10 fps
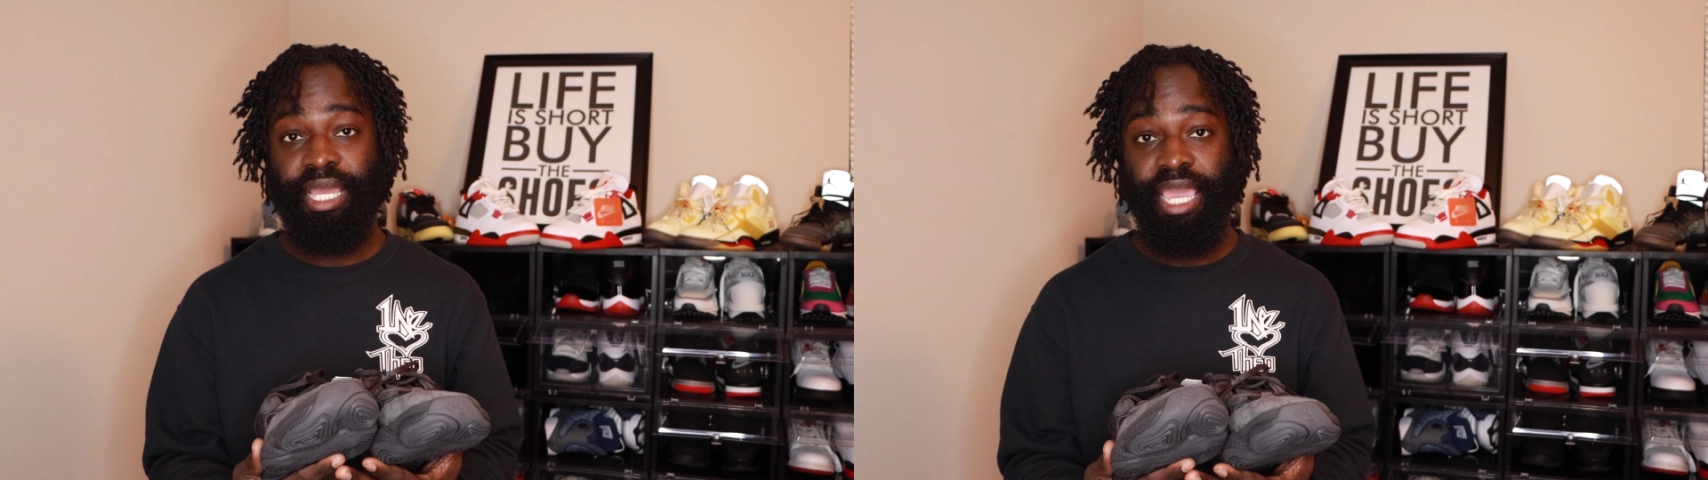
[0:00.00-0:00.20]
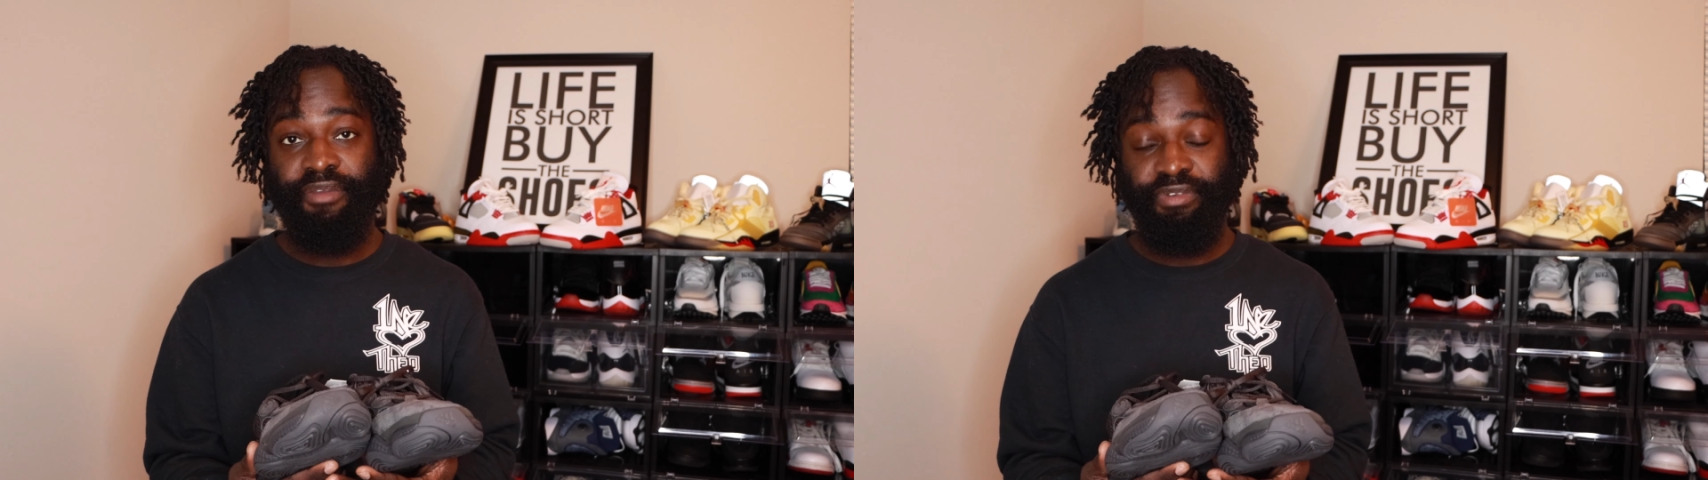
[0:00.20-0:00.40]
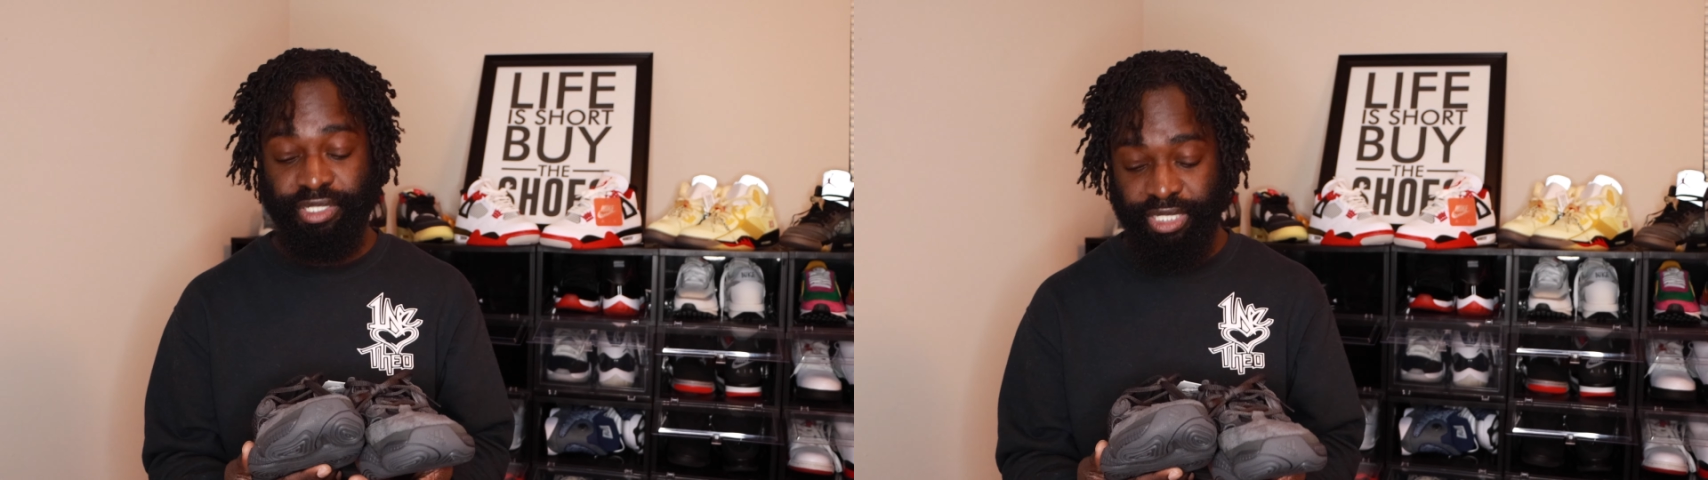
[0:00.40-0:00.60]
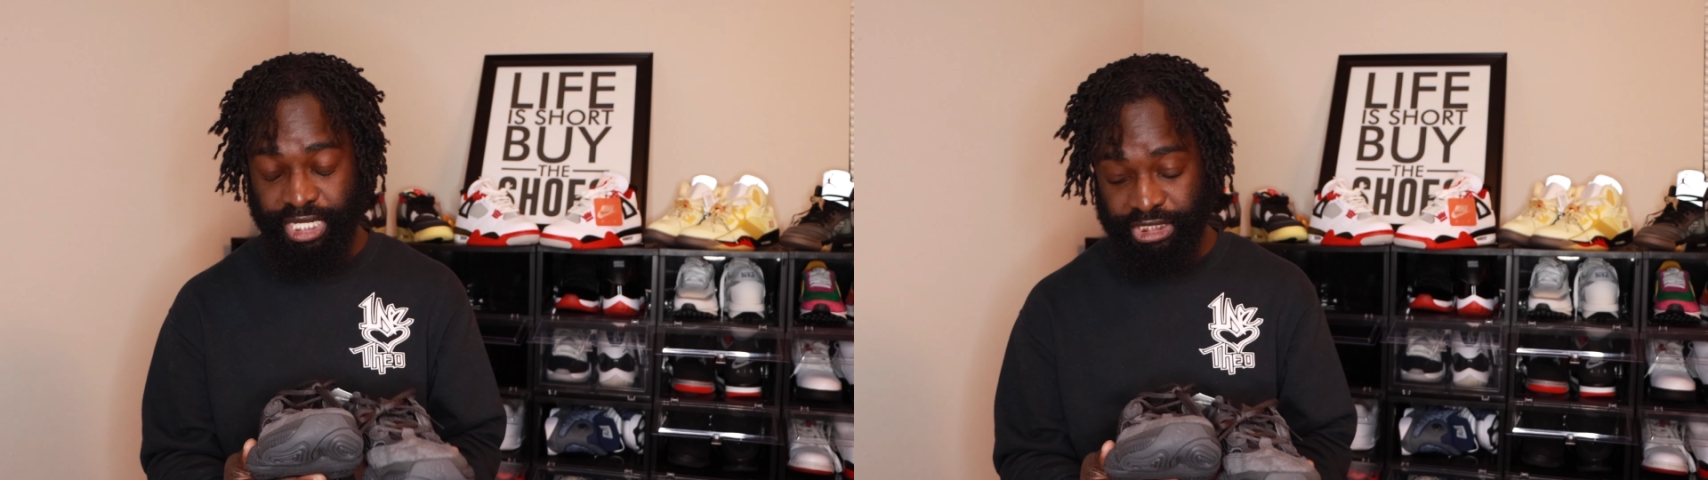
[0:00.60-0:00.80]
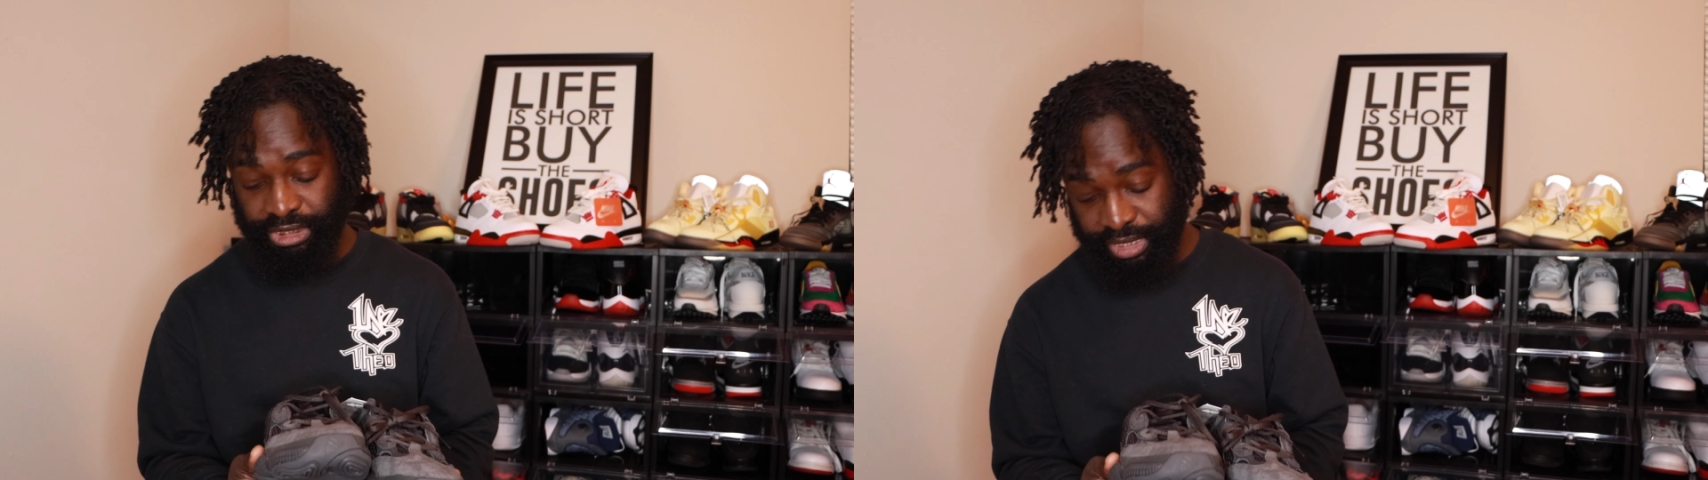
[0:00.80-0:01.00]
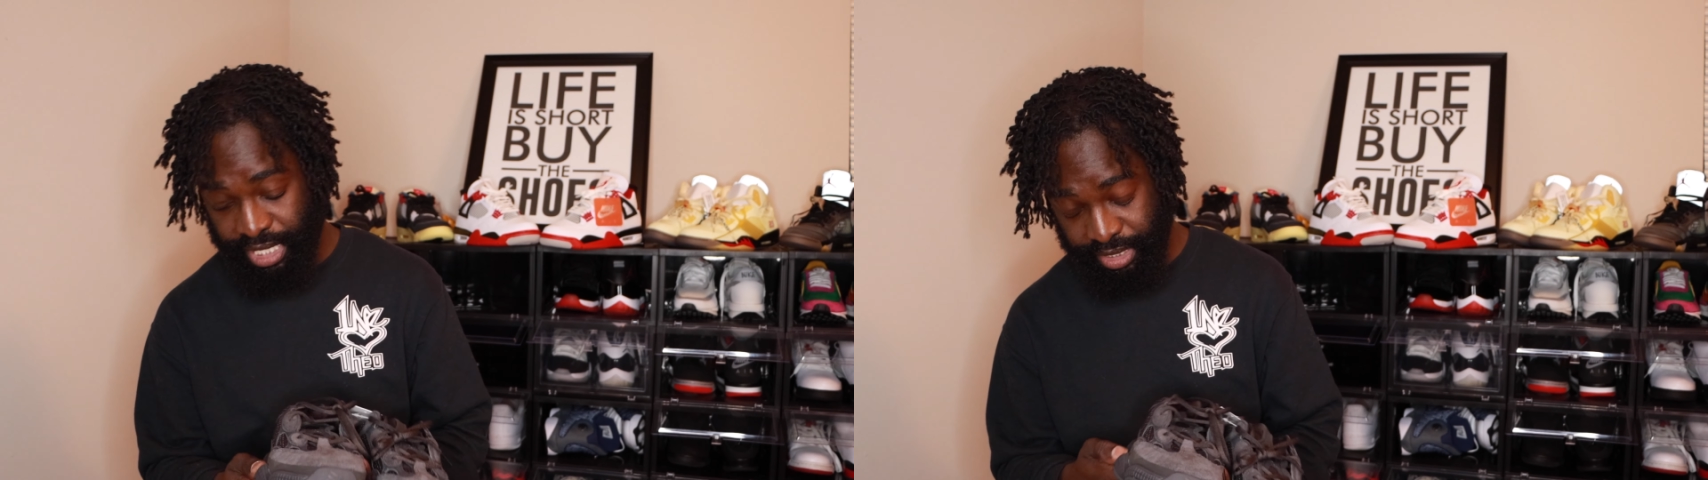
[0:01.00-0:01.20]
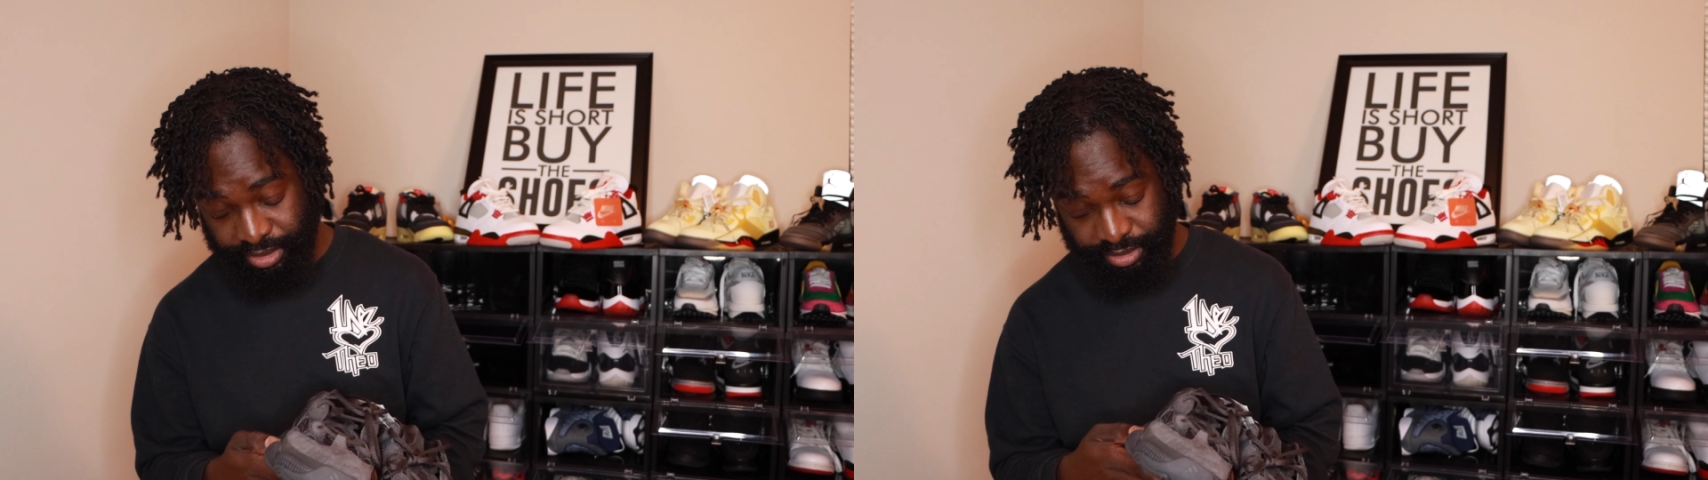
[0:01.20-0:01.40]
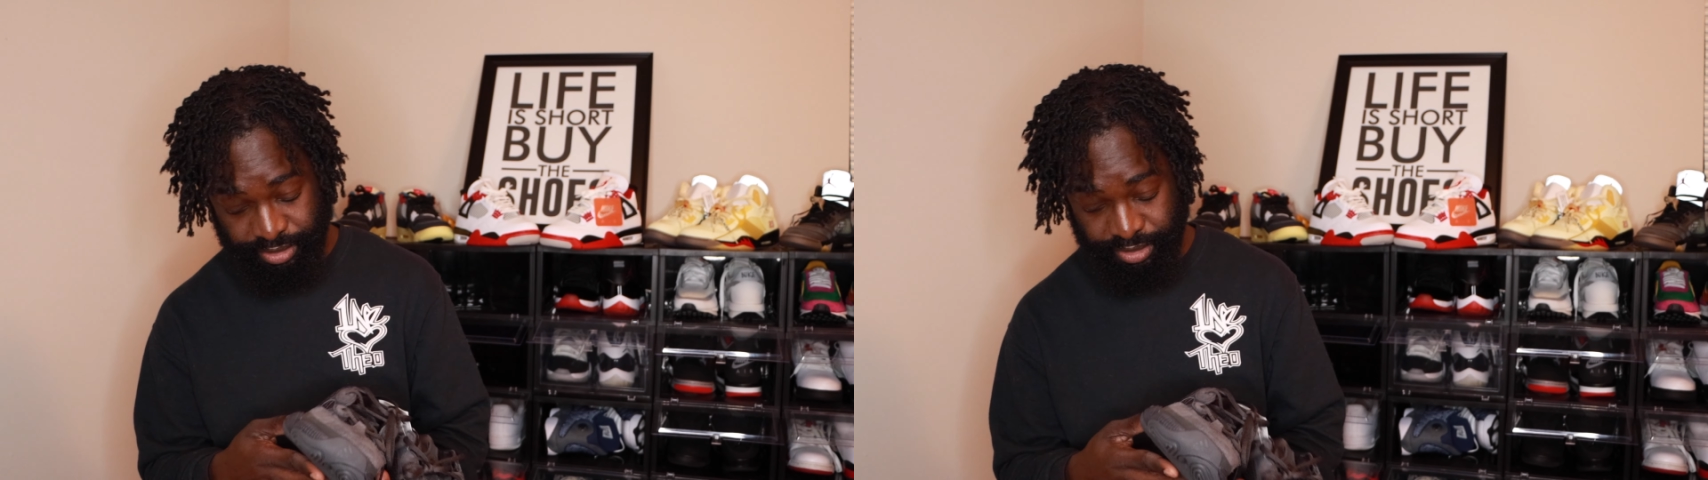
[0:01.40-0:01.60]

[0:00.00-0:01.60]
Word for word: to have in the collection. Like